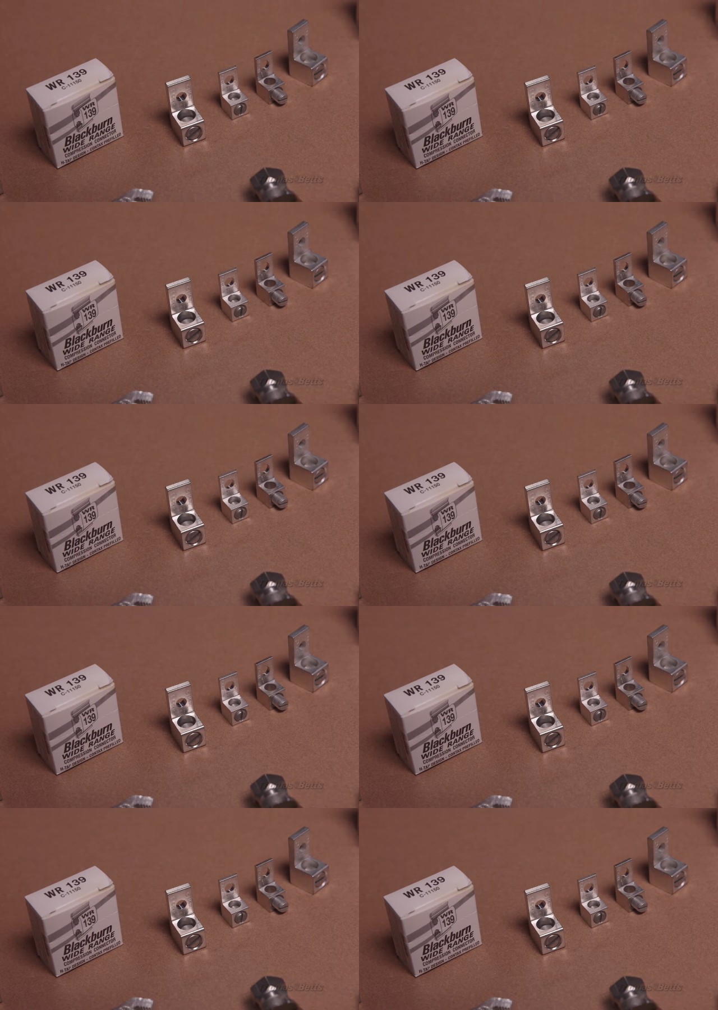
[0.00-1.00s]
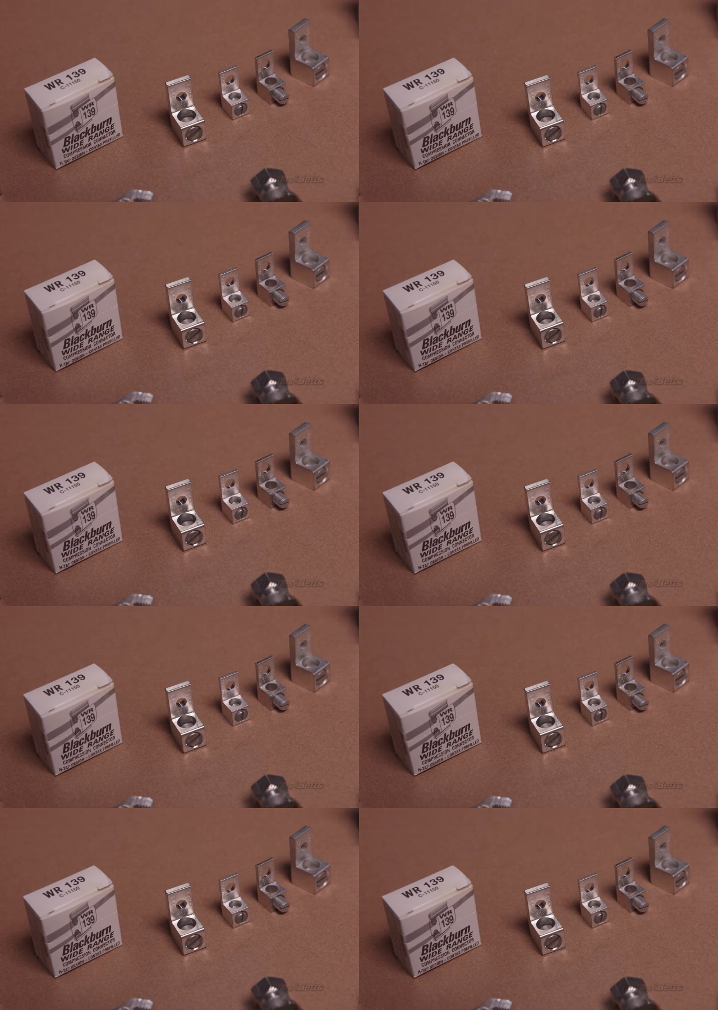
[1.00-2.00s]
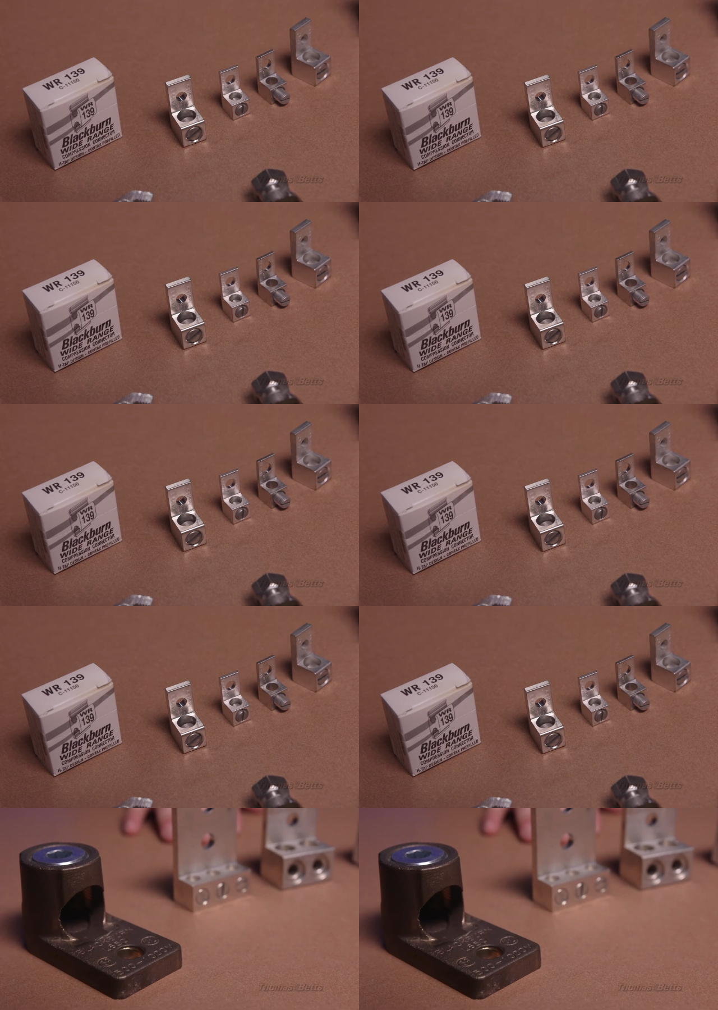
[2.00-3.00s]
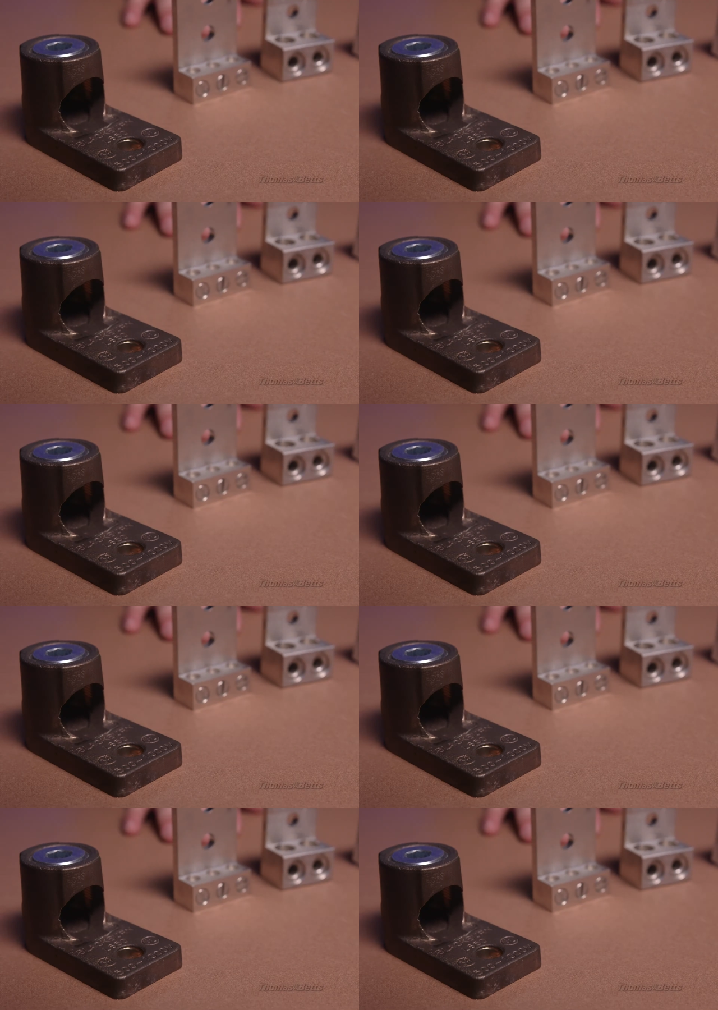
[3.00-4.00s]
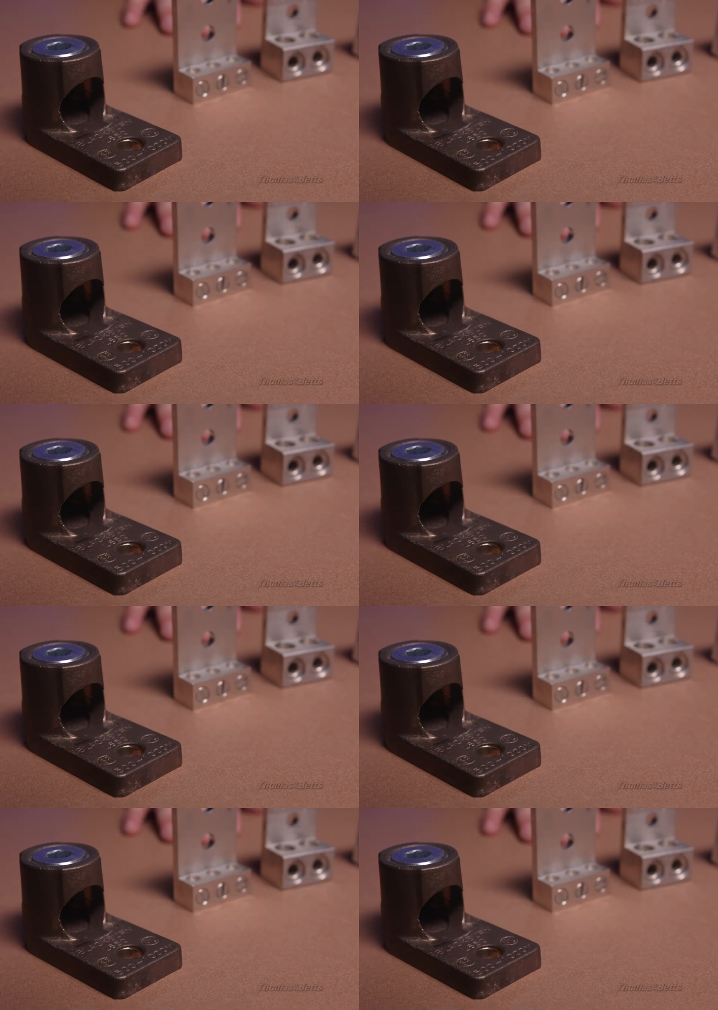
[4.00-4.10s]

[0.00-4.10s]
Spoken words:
[unreadable: no face in view]